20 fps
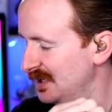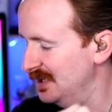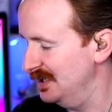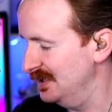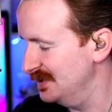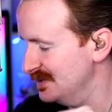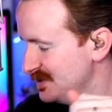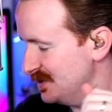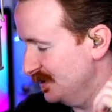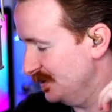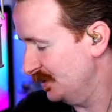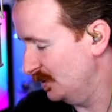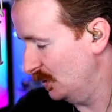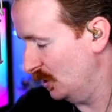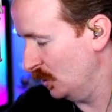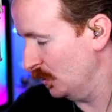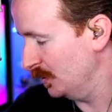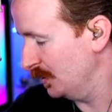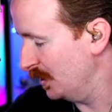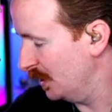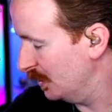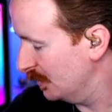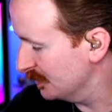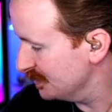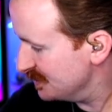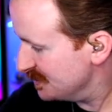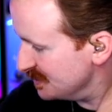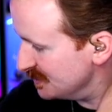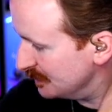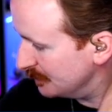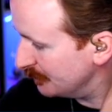hits on the lower notes,